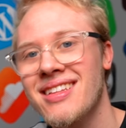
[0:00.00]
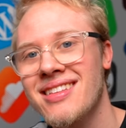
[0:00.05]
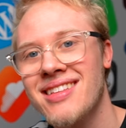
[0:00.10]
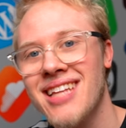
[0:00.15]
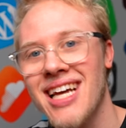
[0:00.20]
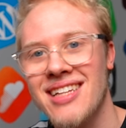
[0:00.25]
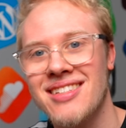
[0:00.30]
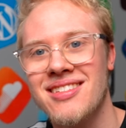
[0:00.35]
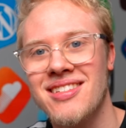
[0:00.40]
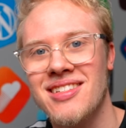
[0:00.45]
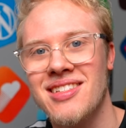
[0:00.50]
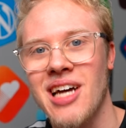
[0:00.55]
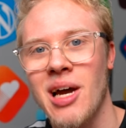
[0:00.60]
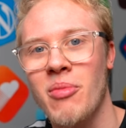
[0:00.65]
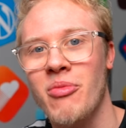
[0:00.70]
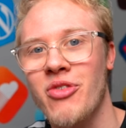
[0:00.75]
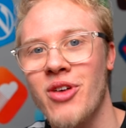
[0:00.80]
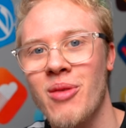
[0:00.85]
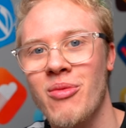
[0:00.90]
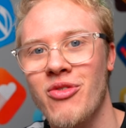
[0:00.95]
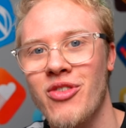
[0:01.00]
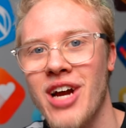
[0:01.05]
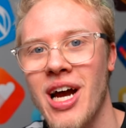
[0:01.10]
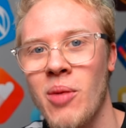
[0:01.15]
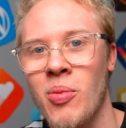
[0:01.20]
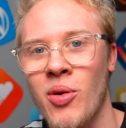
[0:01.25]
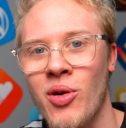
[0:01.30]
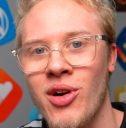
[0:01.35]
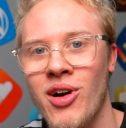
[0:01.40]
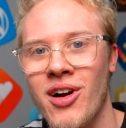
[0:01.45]
That's the time frame for
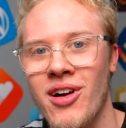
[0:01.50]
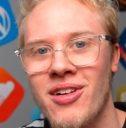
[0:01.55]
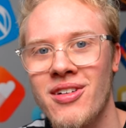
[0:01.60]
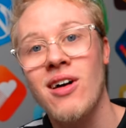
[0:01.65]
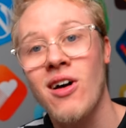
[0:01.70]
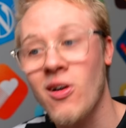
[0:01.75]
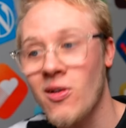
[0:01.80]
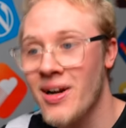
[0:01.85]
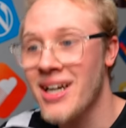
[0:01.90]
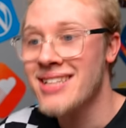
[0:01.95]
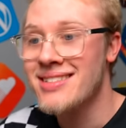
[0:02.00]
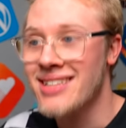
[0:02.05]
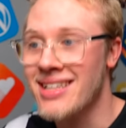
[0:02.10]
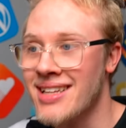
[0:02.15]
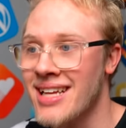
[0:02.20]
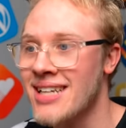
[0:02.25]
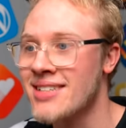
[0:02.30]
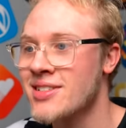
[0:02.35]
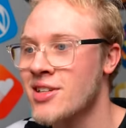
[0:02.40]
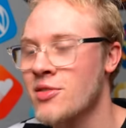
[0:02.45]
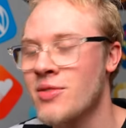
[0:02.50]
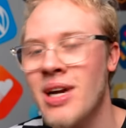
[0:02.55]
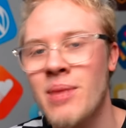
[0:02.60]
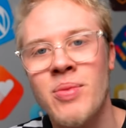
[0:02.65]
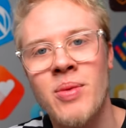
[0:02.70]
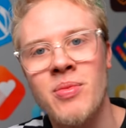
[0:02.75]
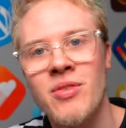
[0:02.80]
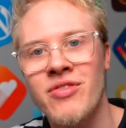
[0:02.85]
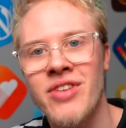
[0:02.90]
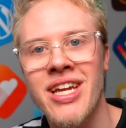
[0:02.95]
Apple Car. All right, and that is gonna wrap
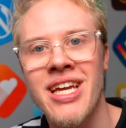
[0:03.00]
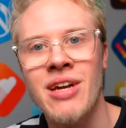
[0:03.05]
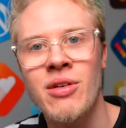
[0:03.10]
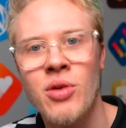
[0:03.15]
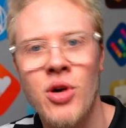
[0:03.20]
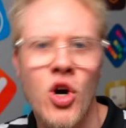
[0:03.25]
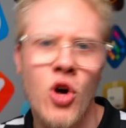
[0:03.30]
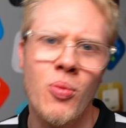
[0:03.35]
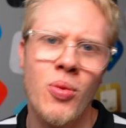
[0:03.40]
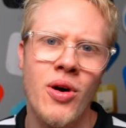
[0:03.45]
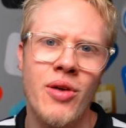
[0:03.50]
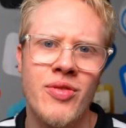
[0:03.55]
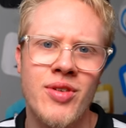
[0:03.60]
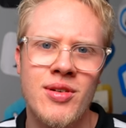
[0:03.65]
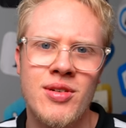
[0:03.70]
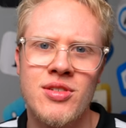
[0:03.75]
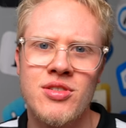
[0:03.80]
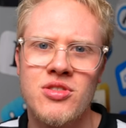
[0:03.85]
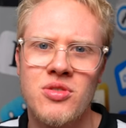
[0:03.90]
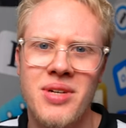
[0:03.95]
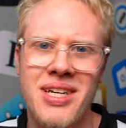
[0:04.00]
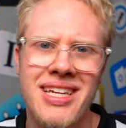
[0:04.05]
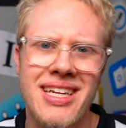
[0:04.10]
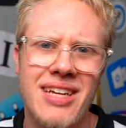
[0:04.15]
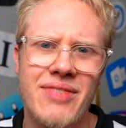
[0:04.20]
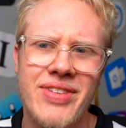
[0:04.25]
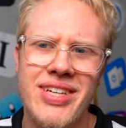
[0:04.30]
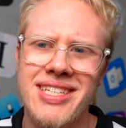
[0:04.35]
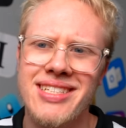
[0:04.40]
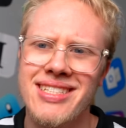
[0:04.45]
up the video. Hope all of you enjoyed it.
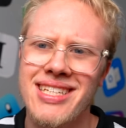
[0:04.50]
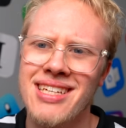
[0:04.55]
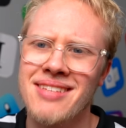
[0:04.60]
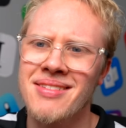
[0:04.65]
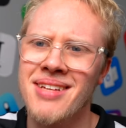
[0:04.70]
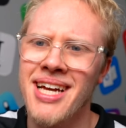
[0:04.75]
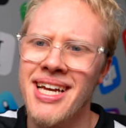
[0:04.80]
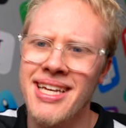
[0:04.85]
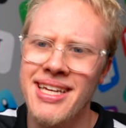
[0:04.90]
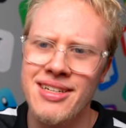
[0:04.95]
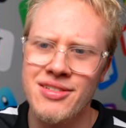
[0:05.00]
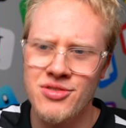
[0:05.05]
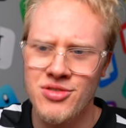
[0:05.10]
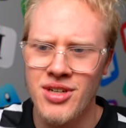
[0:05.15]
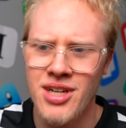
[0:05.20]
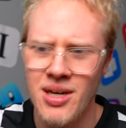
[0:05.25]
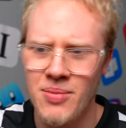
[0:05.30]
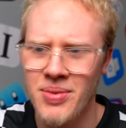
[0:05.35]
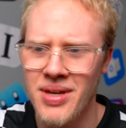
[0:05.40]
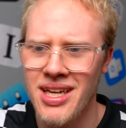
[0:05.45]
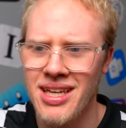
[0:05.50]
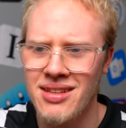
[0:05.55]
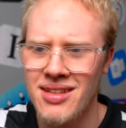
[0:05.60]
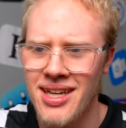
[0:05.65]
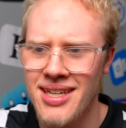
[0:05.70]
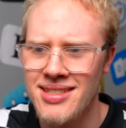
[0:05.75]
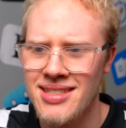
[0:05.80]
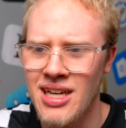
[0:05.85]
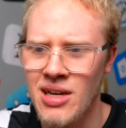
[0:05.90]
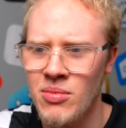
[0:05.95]
If you did like it, drop a
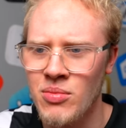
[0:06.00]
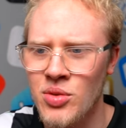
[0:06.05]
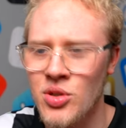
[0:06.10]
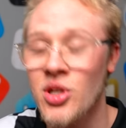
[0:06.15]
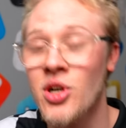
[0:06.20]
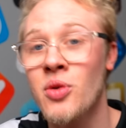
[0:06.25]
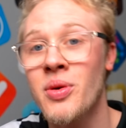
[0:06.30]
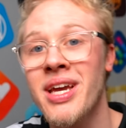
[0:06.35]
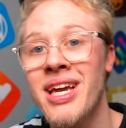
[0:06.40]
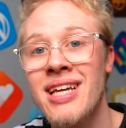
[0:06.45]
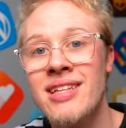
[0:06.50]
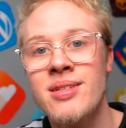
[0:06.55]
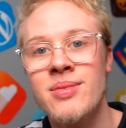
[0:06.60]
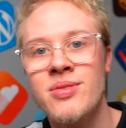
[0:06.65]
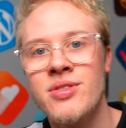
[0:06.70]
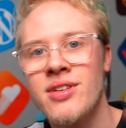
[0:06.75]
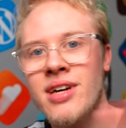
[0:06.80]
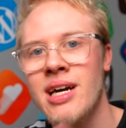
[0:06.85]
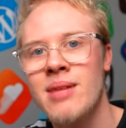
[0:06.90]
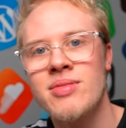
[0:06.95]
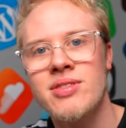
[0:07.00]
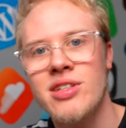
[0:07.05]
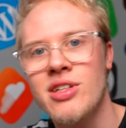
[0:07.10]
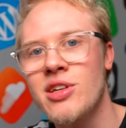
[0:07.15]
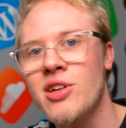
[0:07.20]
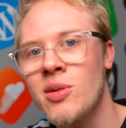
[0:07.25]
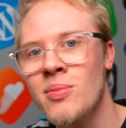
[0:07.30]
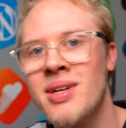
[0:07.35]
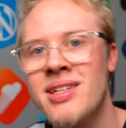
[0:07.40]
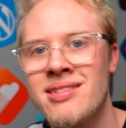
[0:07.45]
like down below. Hit subscribe so you
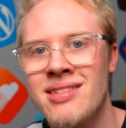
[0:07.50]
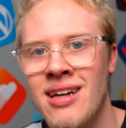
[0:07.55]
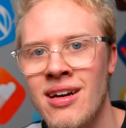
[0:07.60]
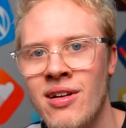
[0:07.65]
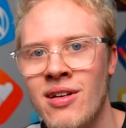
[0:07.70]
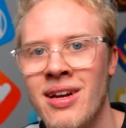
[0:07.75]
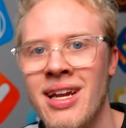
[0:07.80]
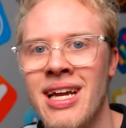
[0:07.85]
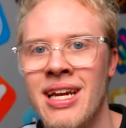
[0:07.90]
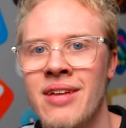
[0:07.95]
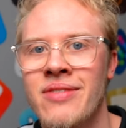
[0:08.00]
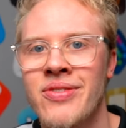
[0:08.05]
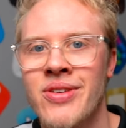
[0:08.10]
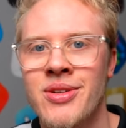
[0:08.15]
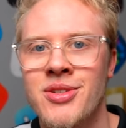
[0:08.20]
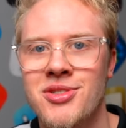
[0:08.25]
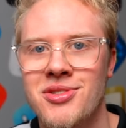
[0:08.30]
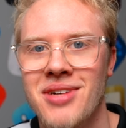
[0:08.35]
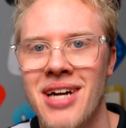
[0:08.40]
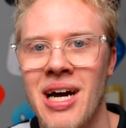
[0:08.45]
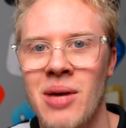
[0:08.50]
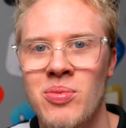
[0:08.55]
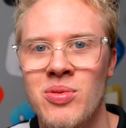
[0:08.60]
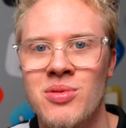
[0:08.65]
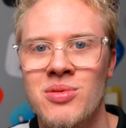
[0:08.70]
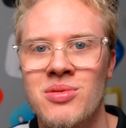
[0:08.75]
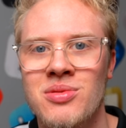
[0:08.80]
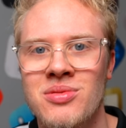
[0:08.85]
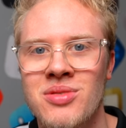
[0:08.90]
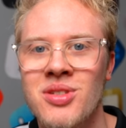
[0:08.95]
don't miss out on any future
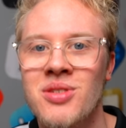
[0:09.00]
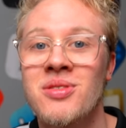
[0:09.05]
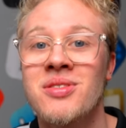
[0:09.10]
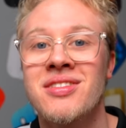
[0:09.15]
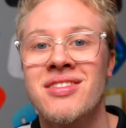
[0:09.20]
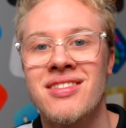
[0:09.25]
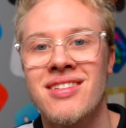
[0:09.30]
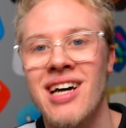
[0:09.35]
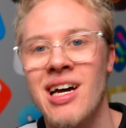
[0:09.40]
Apple news.